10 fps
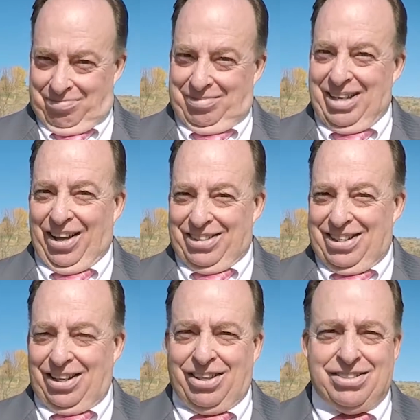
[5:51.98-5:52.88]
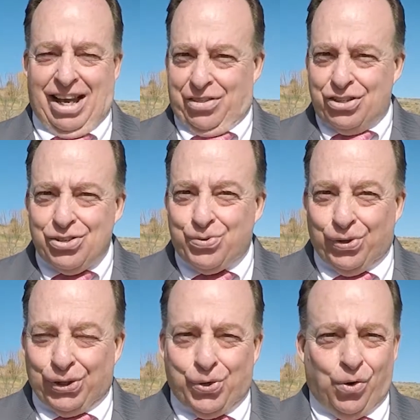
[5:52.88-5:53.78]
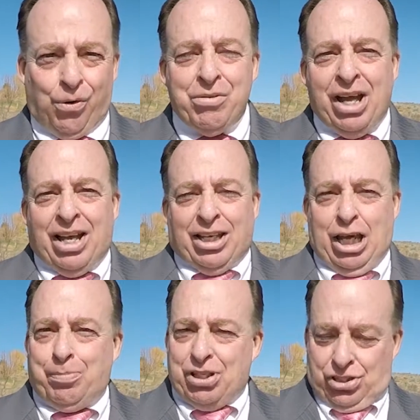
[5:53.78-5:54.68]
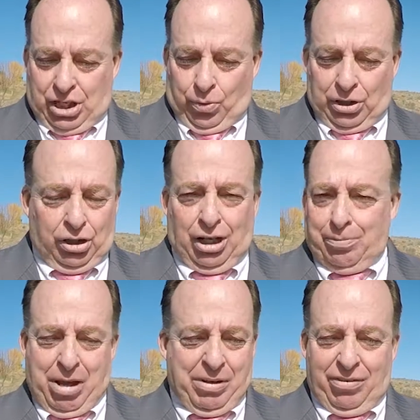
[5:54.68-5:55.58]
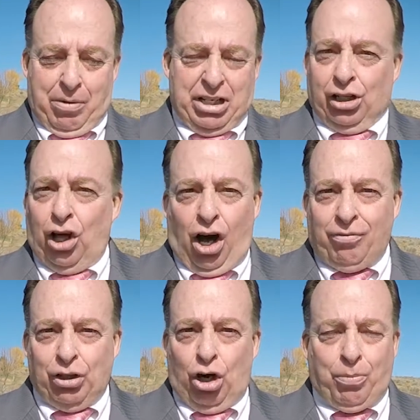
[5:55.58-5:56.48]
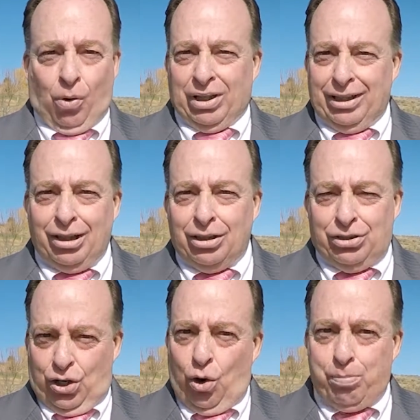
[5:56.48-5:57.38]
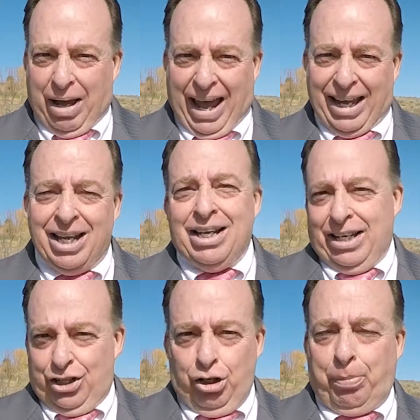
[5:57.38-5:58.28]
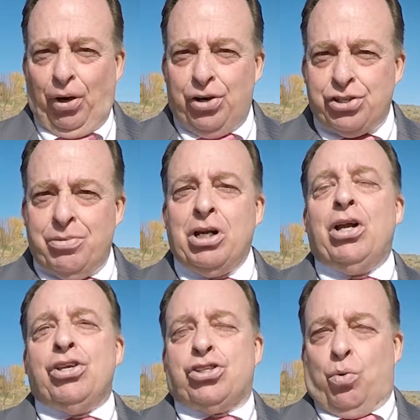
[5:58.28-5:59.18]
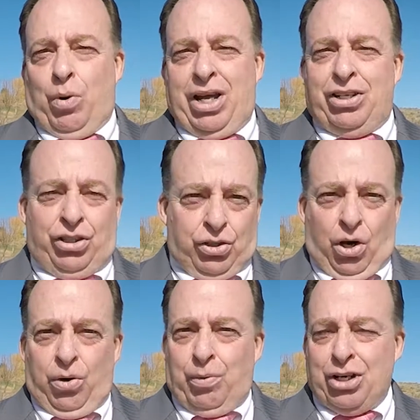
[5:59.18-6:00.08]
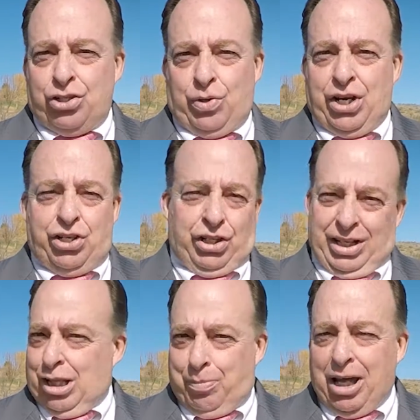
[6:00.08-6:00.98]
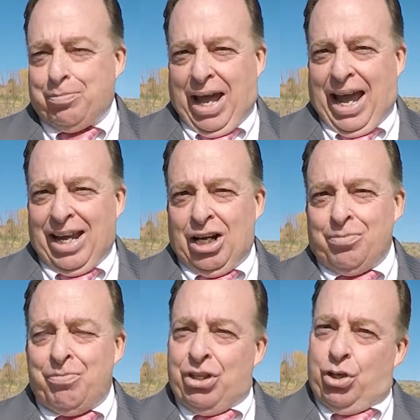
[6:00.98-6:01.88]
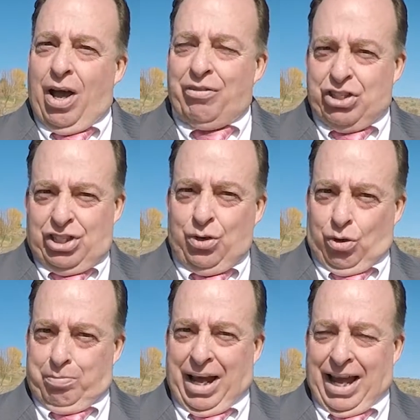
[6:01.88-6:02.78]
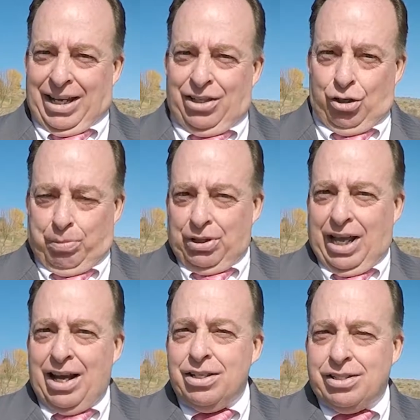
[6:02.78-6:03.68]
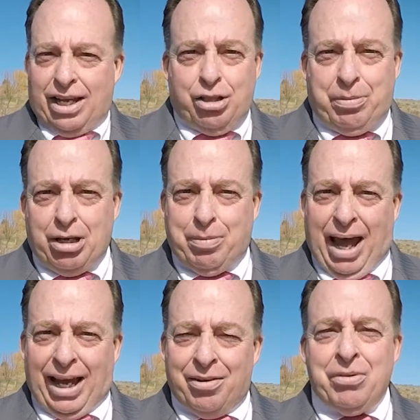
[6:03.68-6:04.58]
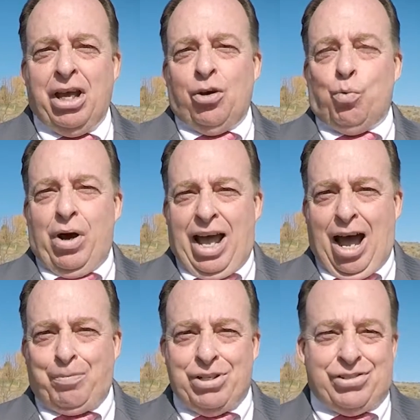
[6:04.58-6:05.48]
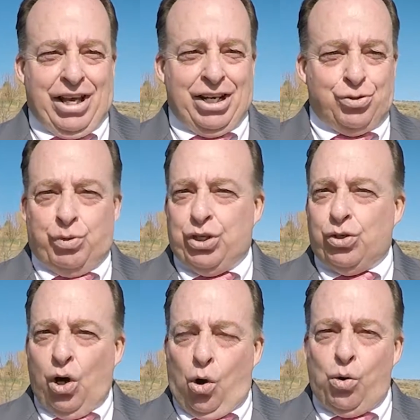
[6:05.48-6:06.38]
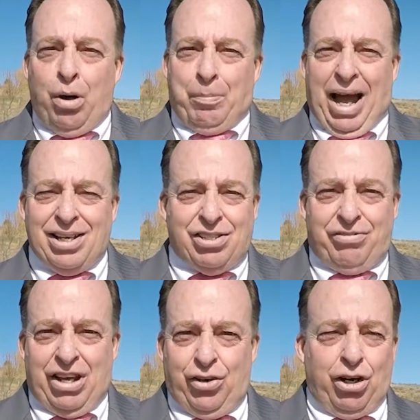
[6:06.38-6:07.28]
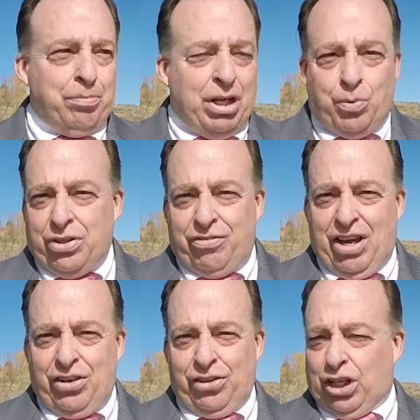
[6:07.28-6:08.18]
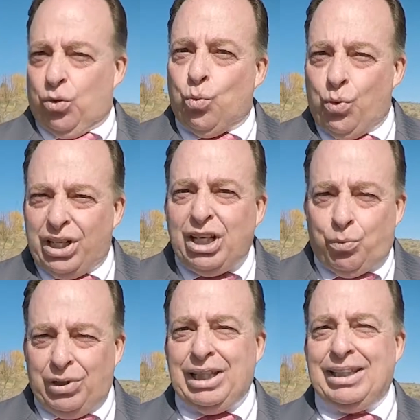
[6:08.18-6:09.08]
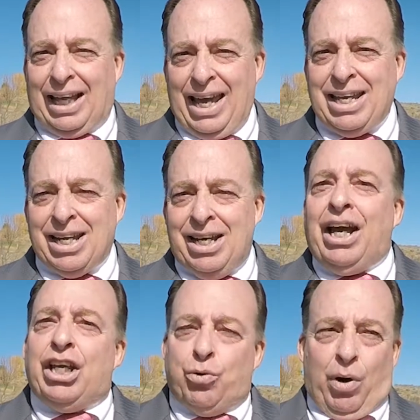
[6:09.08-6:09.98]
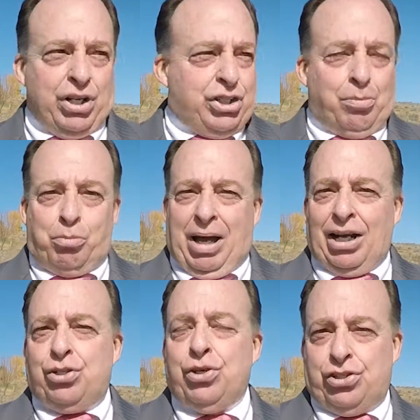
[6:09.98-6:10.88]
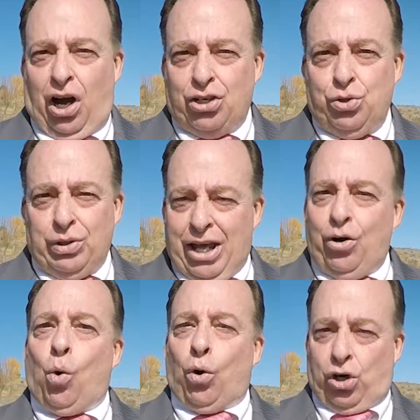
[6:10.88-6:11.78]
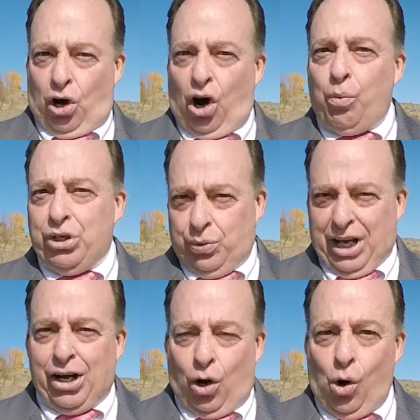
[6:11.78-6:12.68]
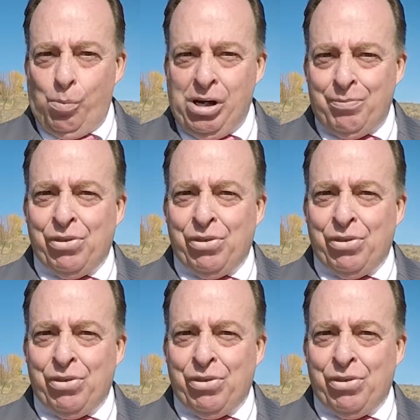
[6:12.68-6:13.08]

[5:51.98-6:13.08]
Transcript: Now check this out. This is really cool. Keep a secret little, like maybe a manila envelope or a little tote bag in your purse, so when you go to registration, you get the big bag, you have a secret bag. put that inside the big bag. What happens then is when you go past a vendor and meet with a vendor that you really, really like and you want to double back to talk to later or call when you get home,